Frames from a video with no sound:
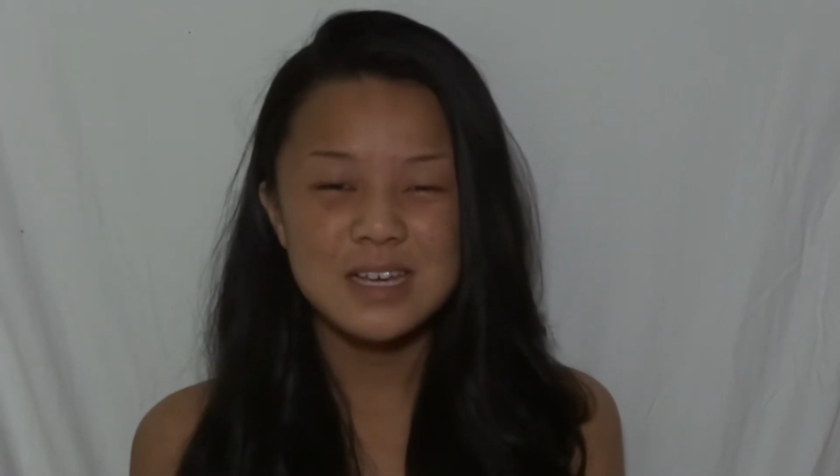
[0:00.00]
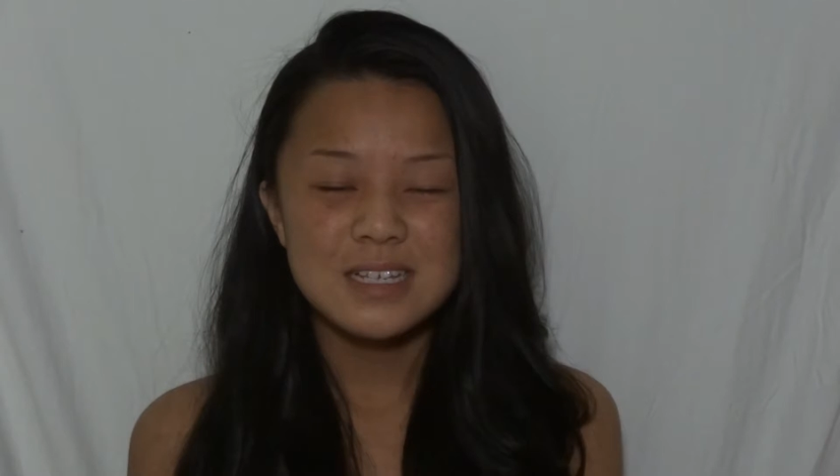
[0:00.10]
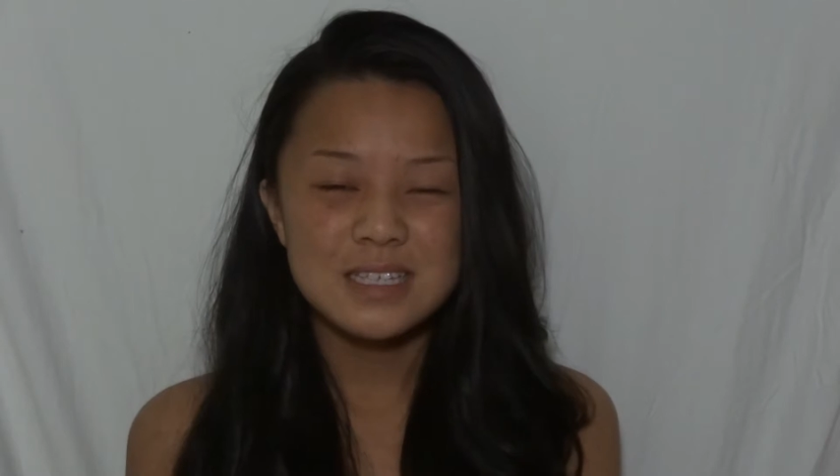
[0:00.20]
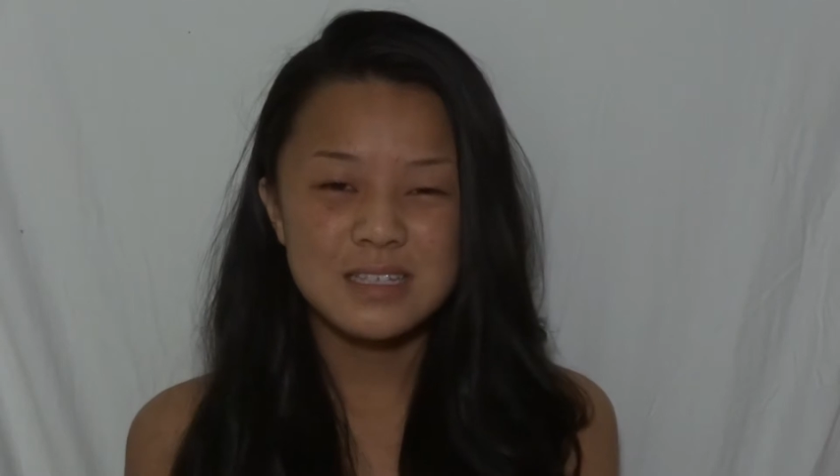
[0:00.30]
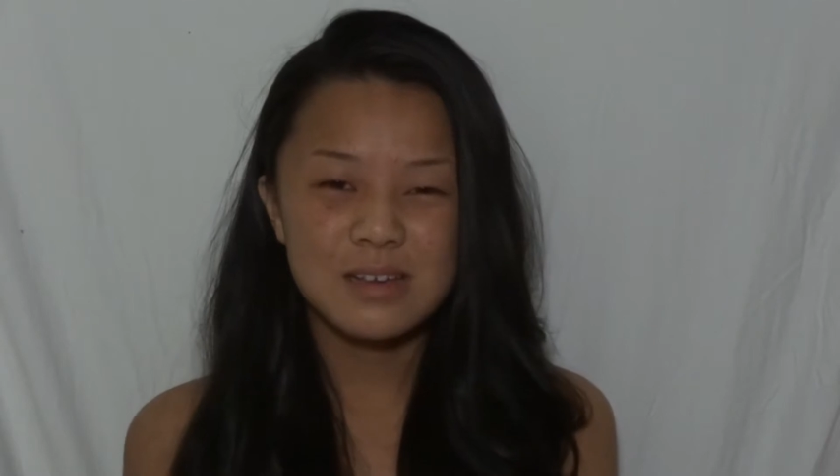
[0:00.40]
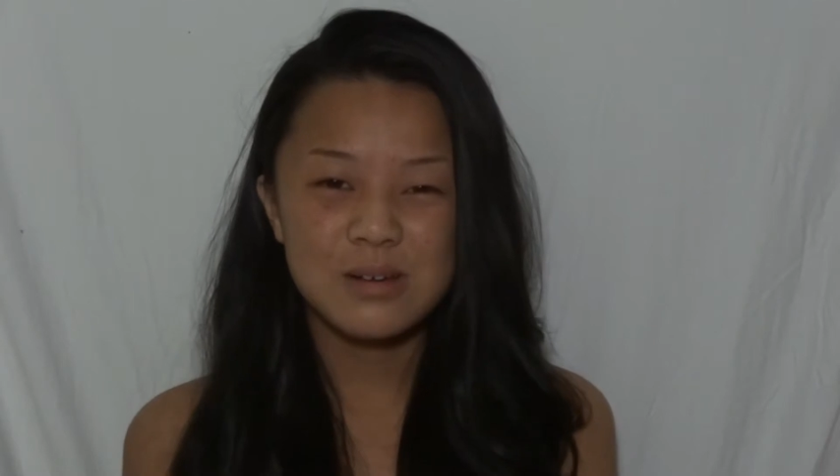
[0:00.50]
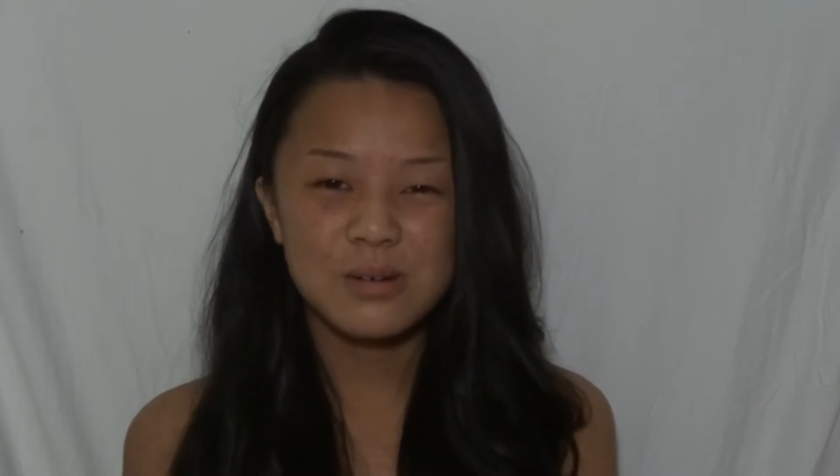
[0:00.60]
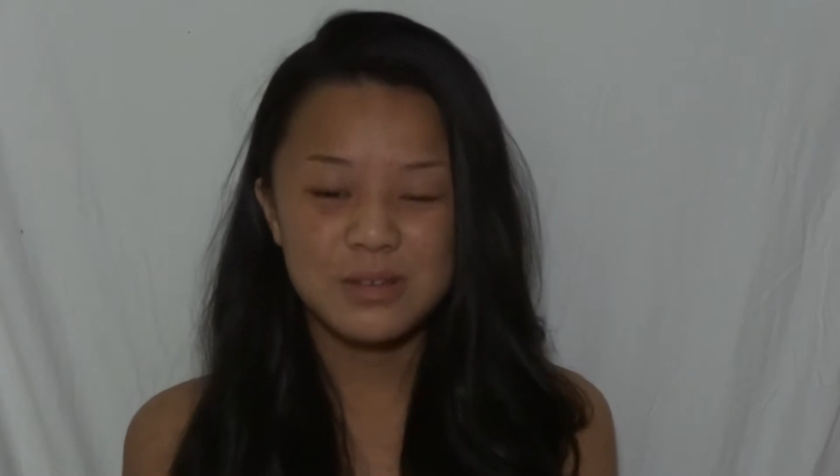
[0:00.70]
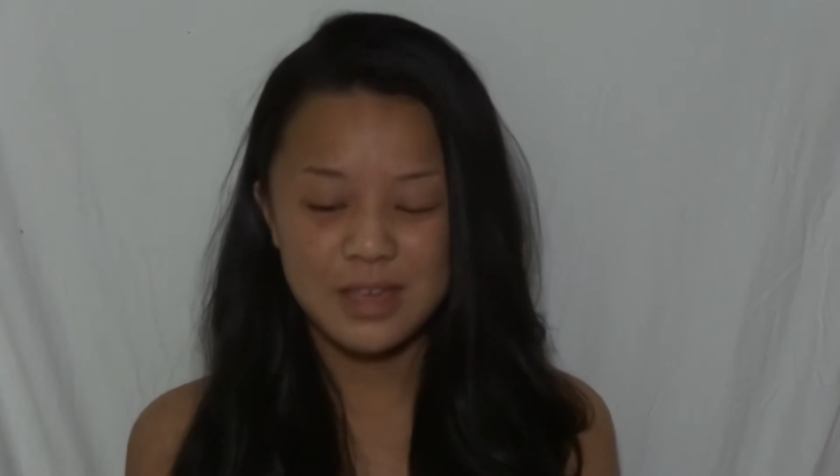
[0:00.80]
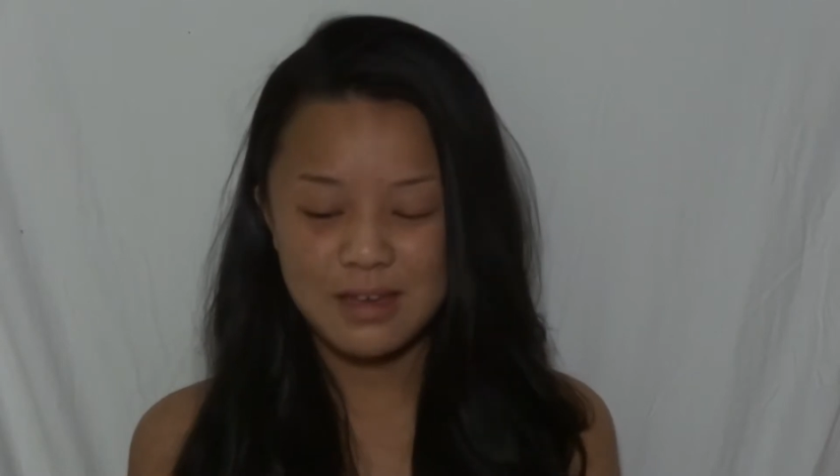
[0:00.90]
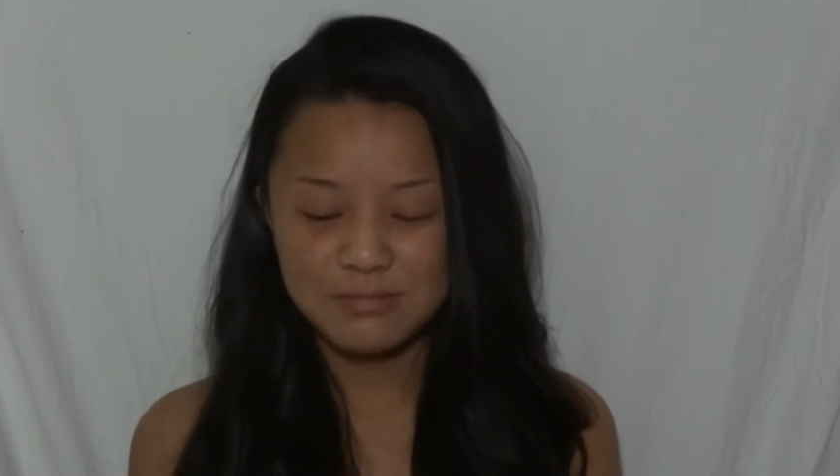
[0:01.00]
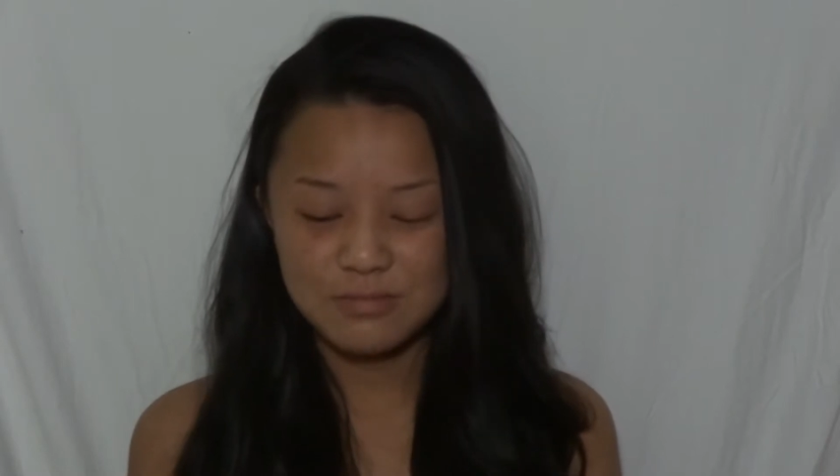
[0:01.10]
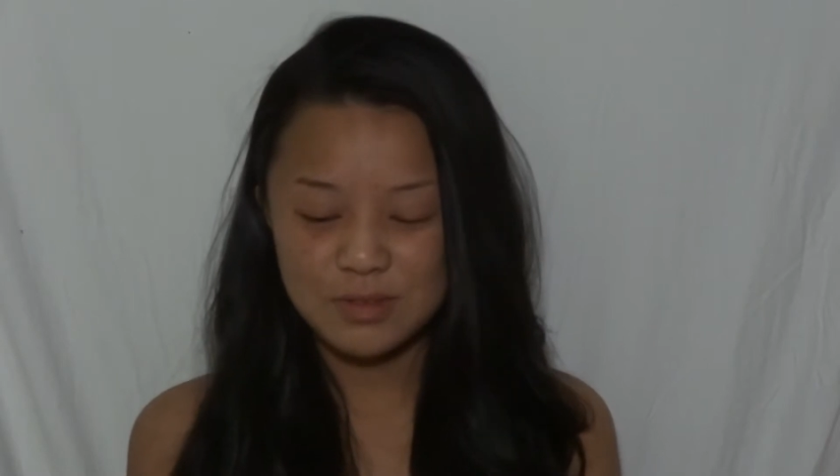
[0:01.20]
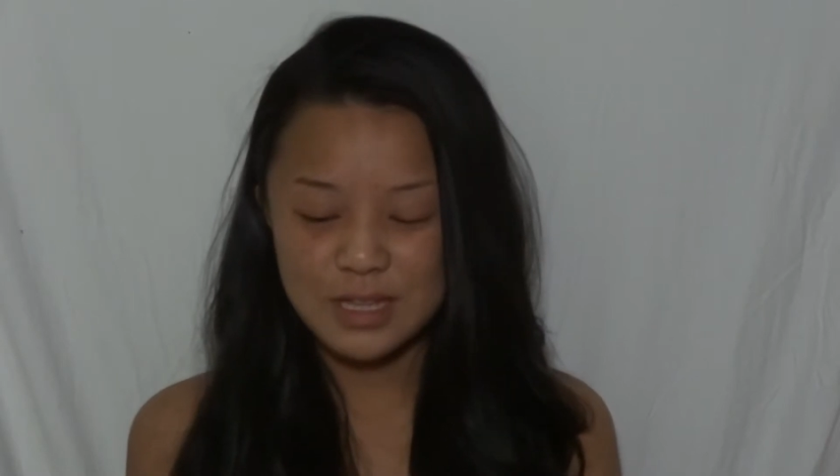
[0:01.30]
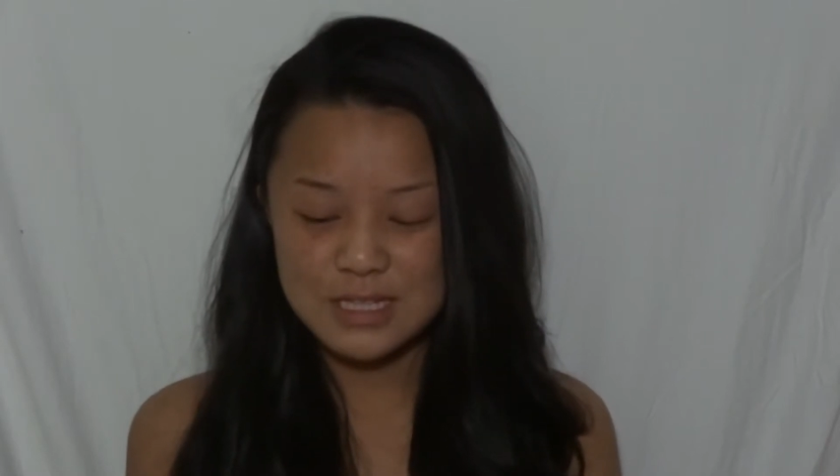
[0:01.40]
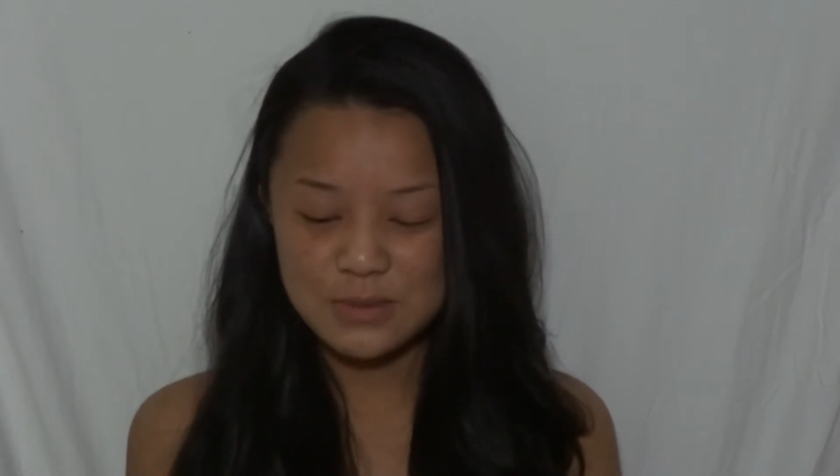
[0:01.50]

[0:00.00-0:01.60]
So yeah, that's